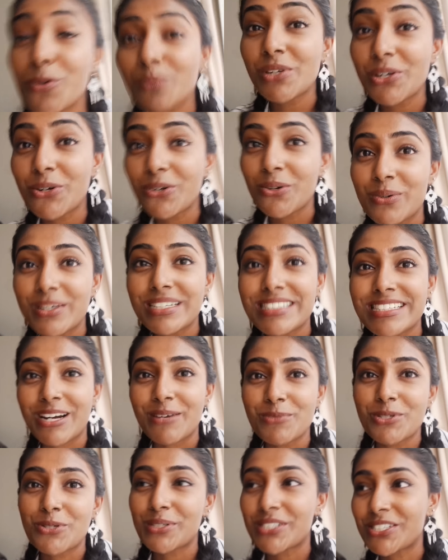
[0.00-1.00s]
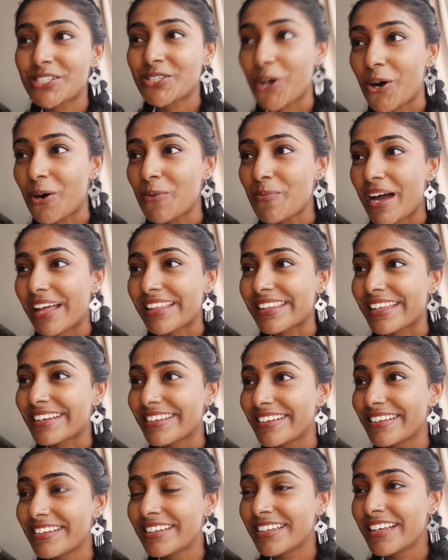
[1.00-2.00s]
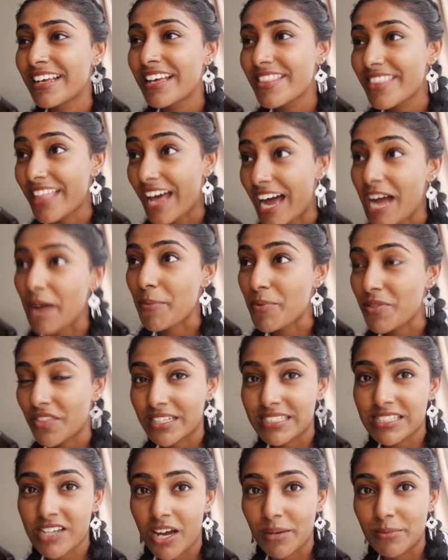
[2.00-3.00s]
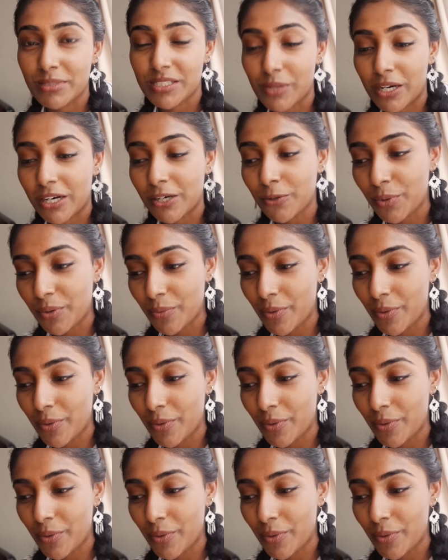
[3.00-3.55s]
I normally always come to a stop, and then that happened this time as well.